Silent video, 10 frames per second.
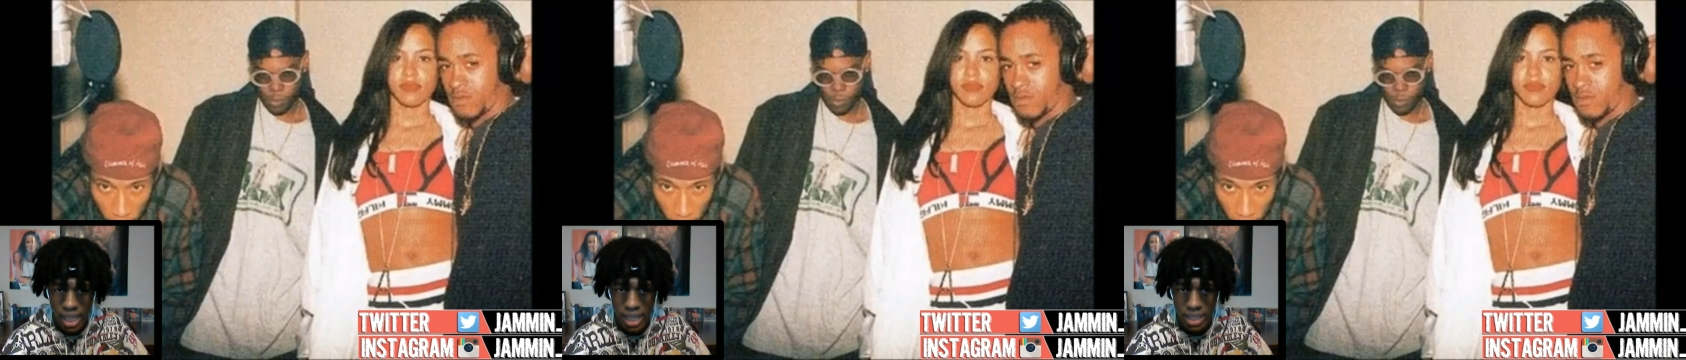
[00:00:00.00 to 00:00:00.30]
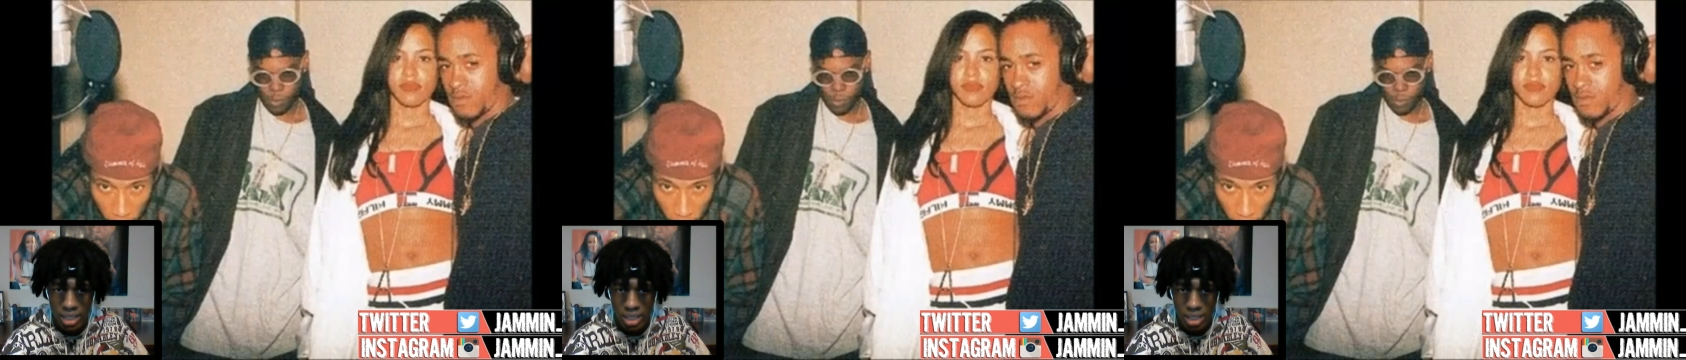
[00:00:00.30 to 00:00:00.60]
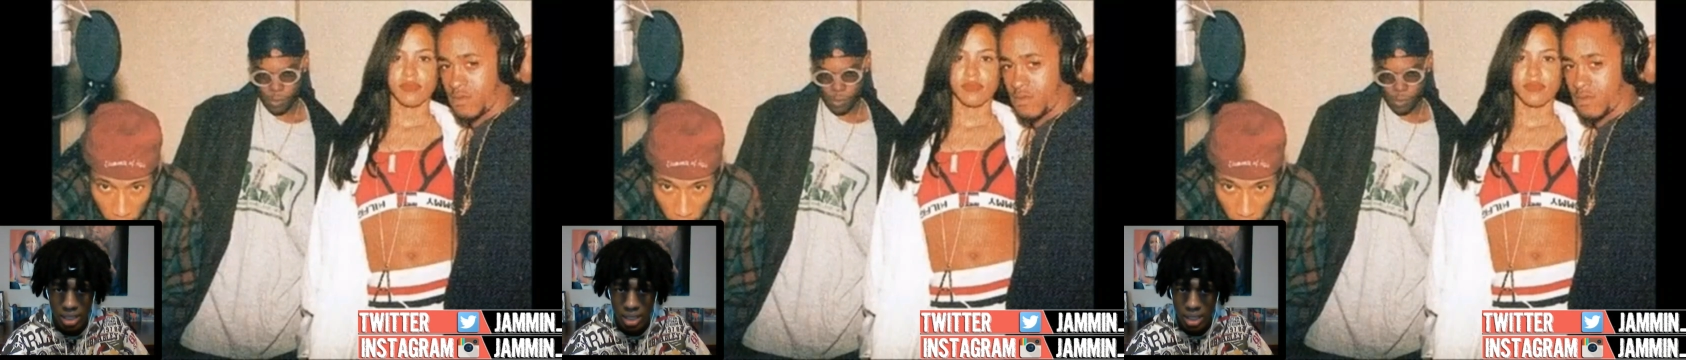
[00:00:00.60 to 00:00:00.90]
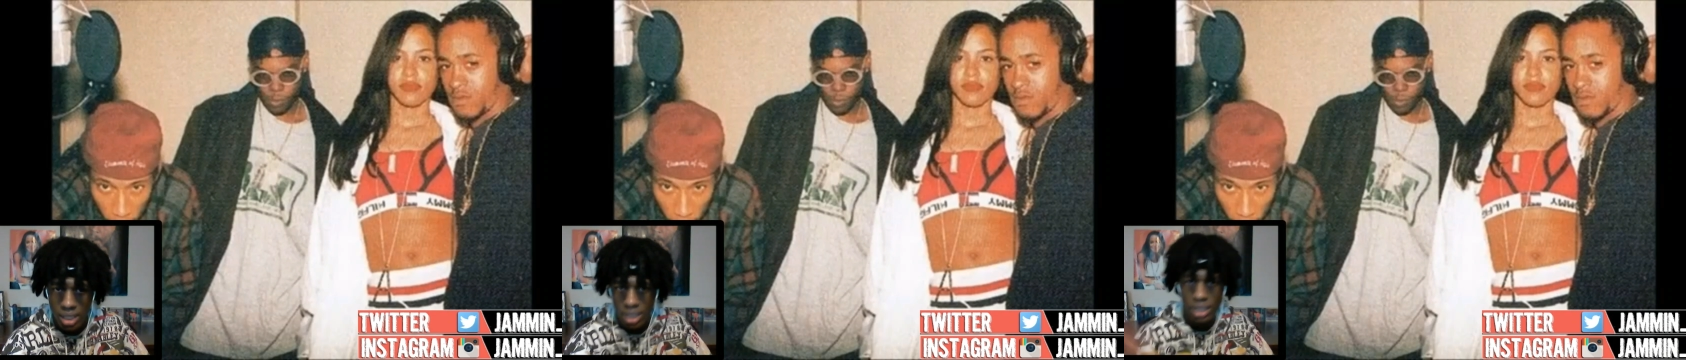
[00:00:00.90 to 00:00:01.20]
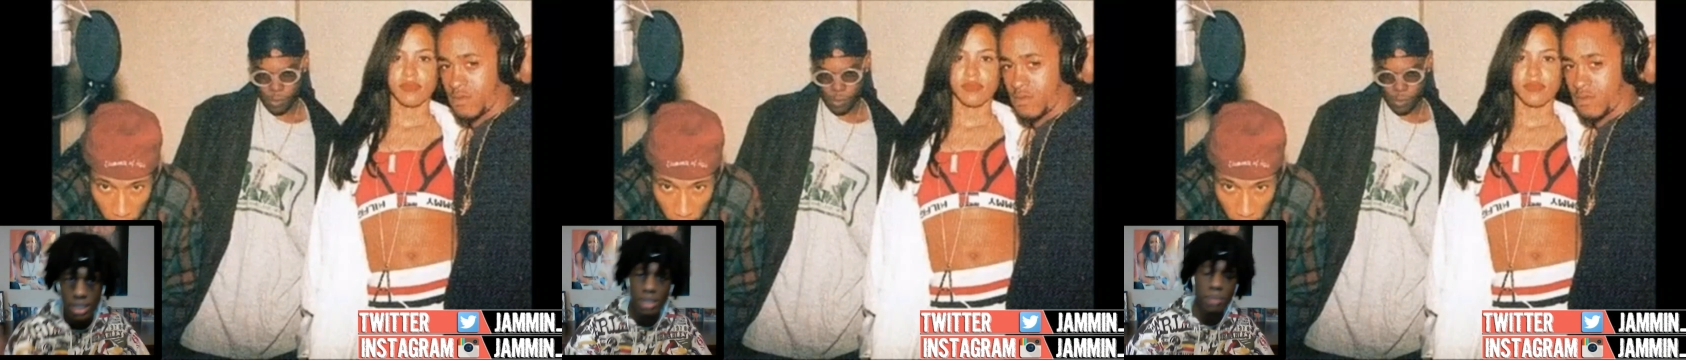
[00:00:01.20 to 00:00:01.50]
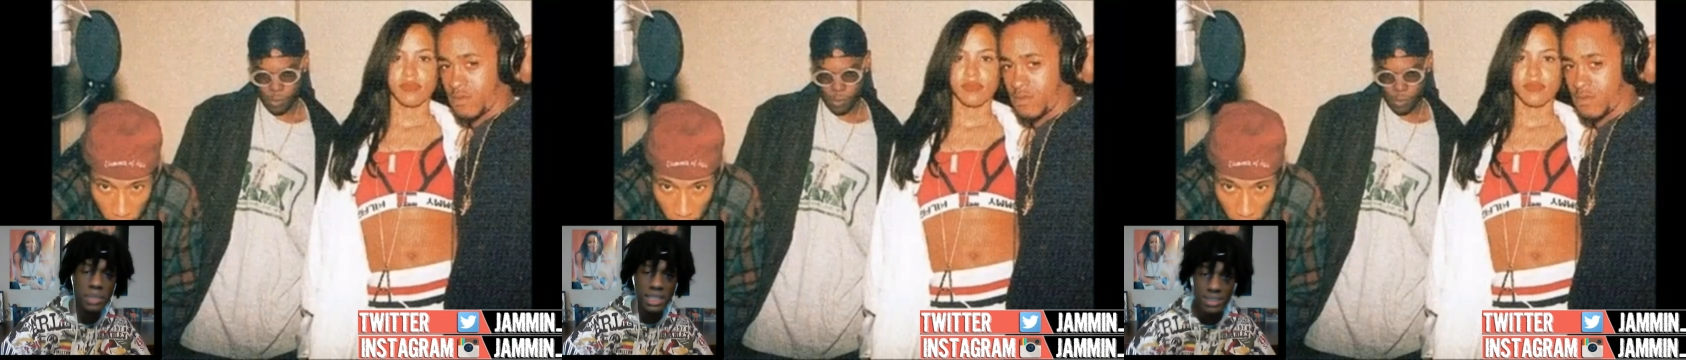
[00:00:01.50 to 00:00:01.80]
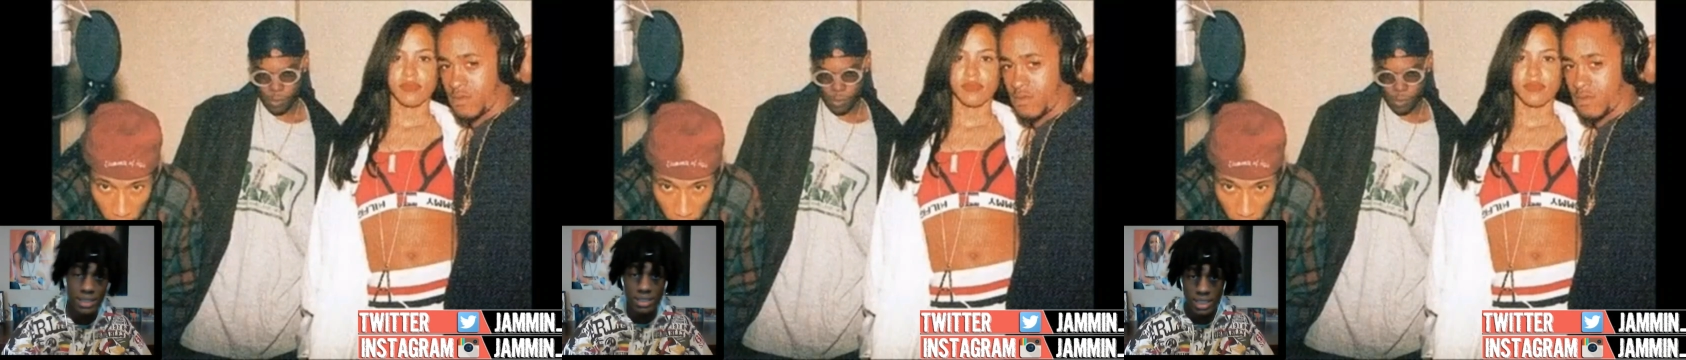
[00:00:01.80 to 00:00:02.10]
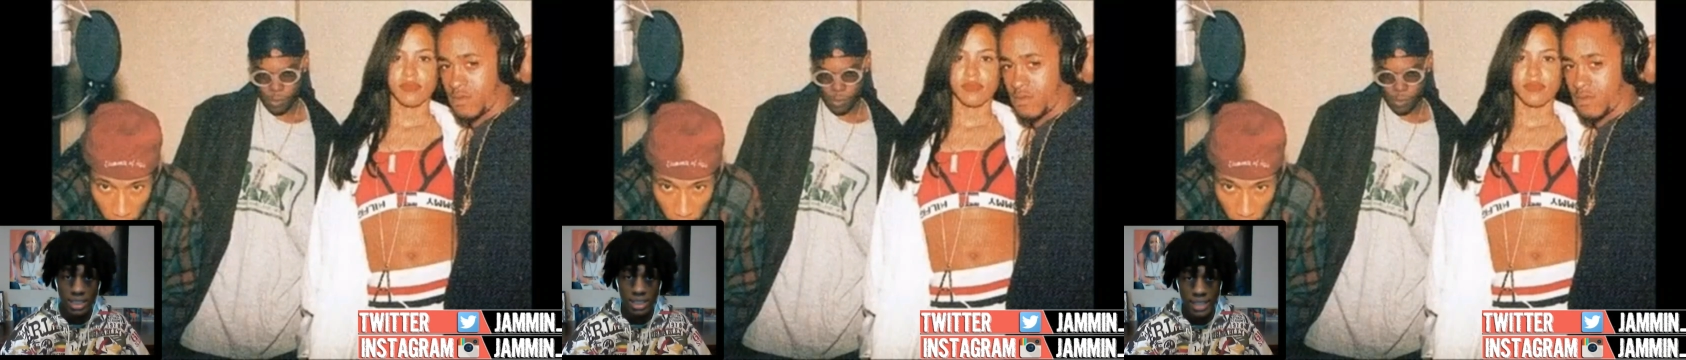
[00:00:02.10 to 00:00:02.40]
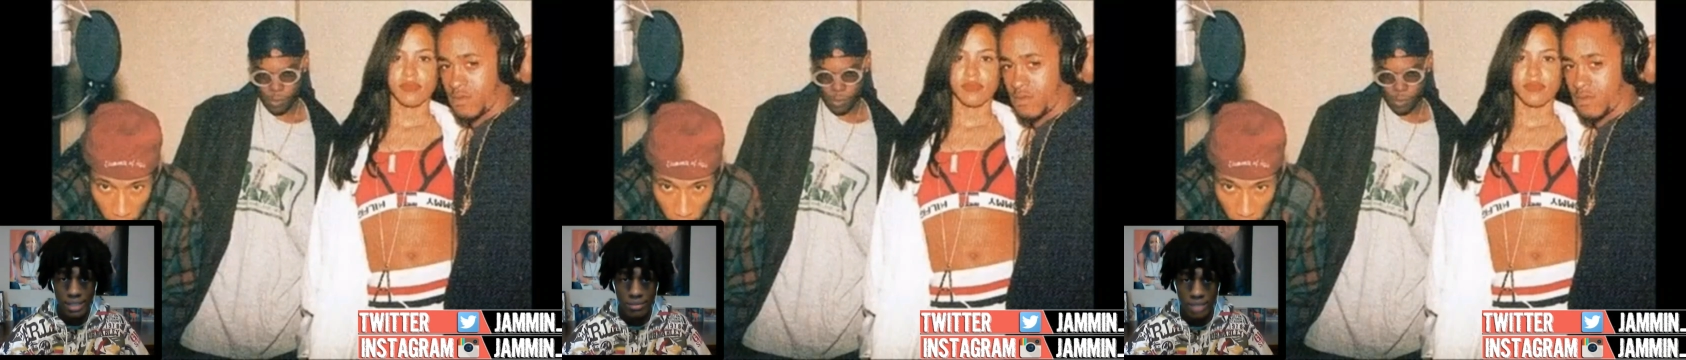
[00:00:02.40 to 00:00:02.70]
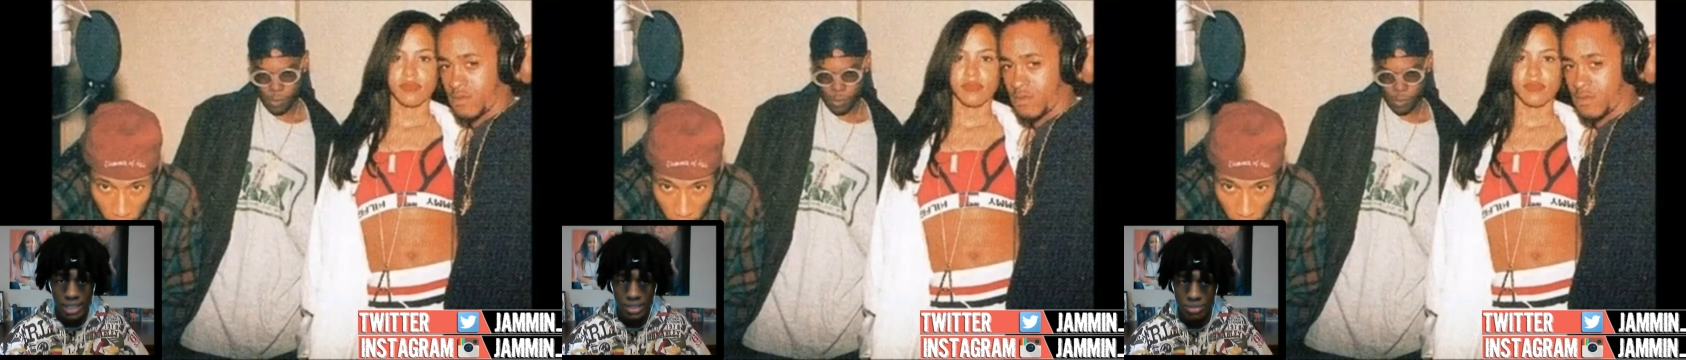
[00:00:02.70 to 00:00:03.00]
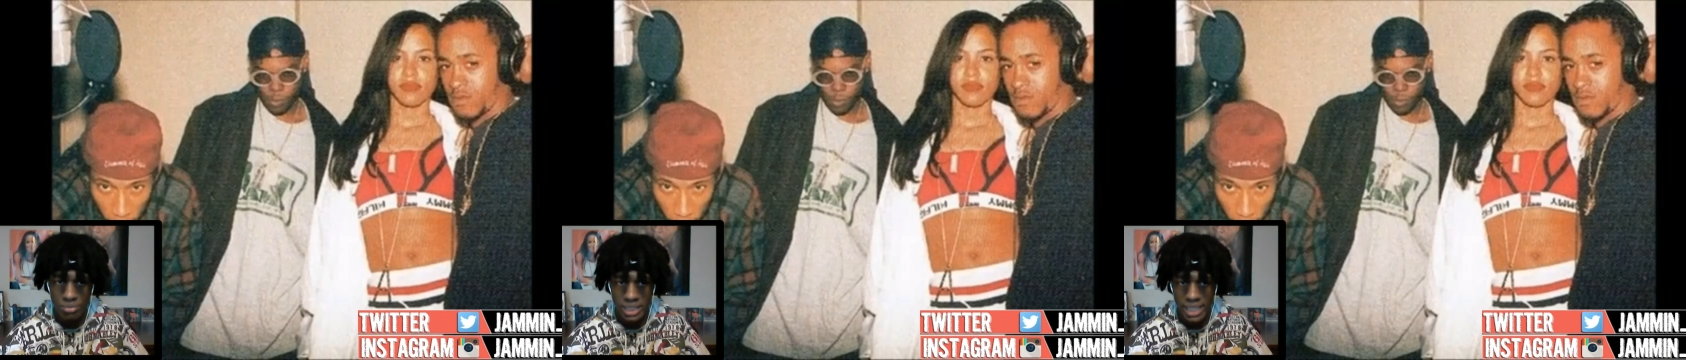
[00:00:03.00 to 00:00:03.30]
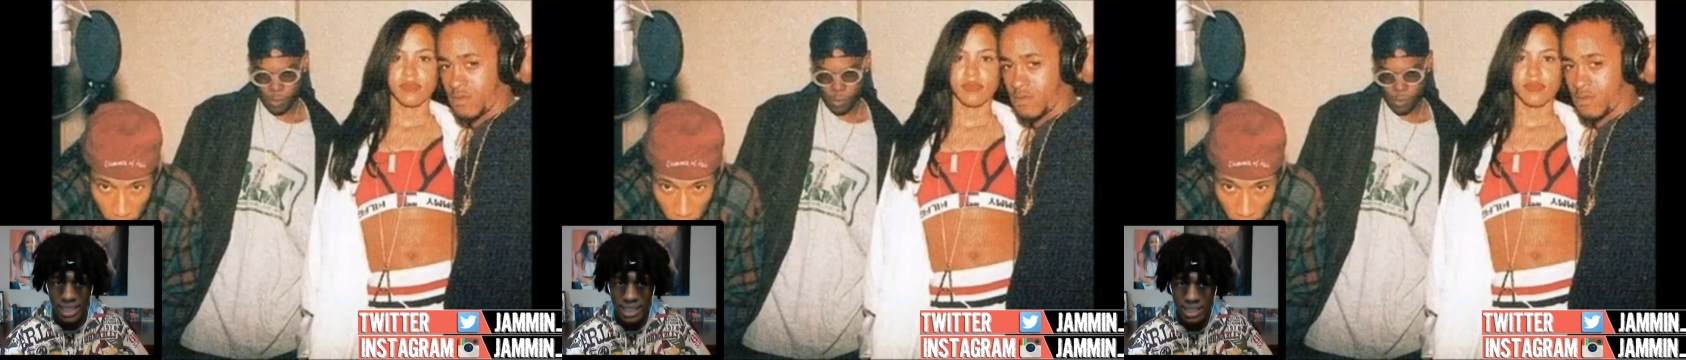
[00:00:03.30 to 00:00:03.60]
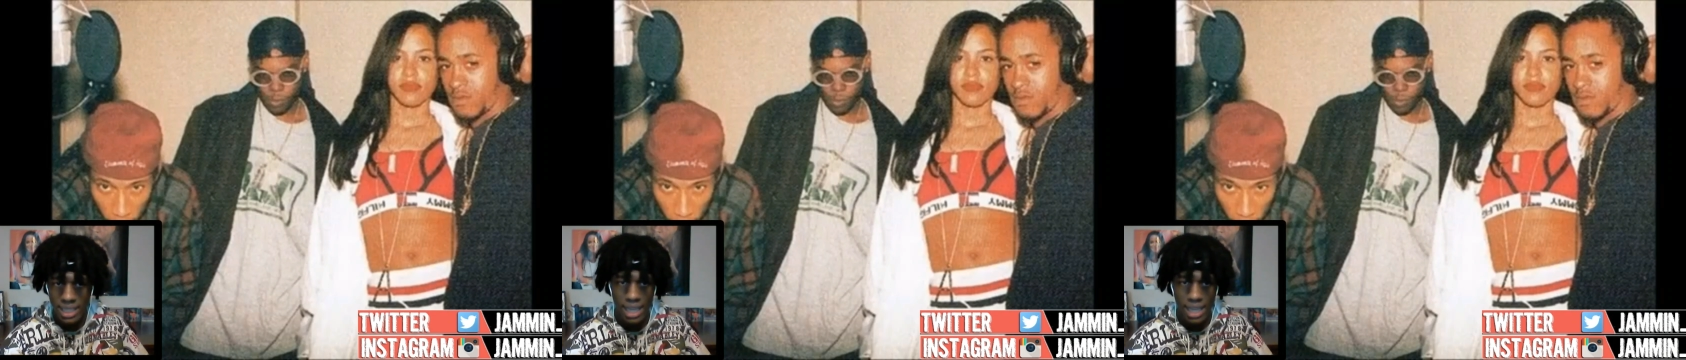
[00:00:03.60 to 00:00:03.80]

Speaker 1: and the BCC Night Riders re-edit.